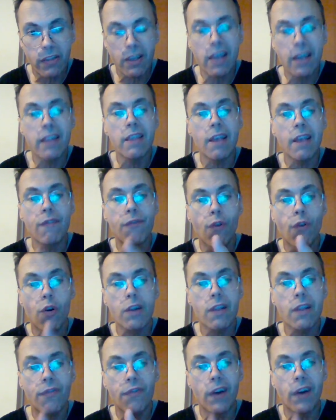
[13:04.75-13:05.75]
And they
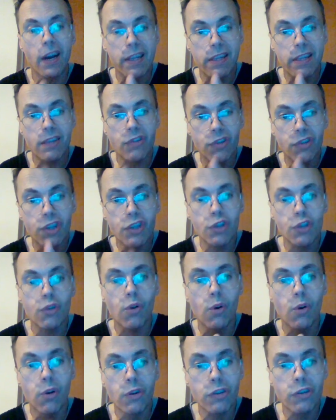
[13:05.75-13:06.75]
fortified this issue
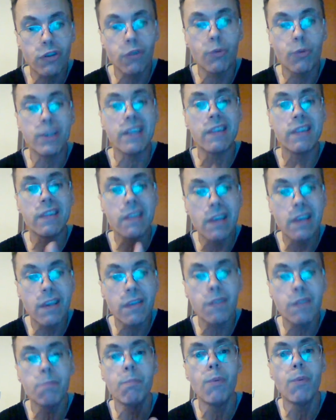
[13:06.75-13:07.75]
also with the
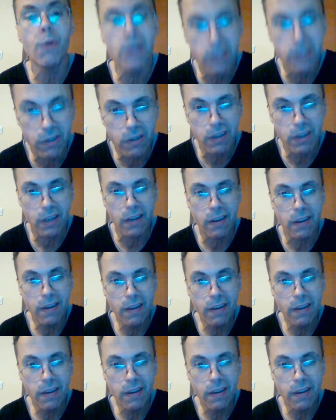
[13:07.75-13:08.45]
teeth poisoning.